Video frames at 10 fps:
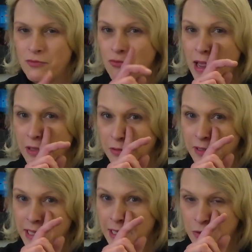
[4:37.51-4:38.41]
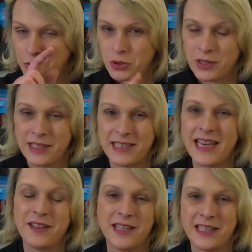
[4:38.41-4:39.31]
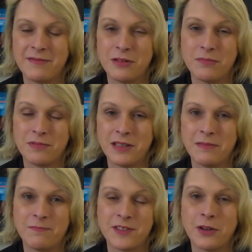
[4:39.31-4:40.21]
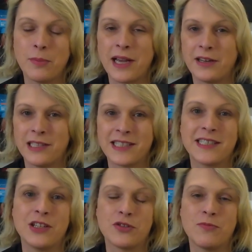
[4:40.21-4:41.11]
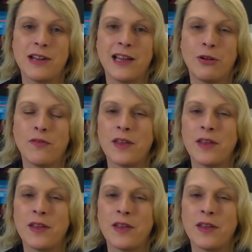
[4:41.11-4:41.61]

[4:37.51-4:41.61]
rail there or do I take the, the, the solar panel extension rail off?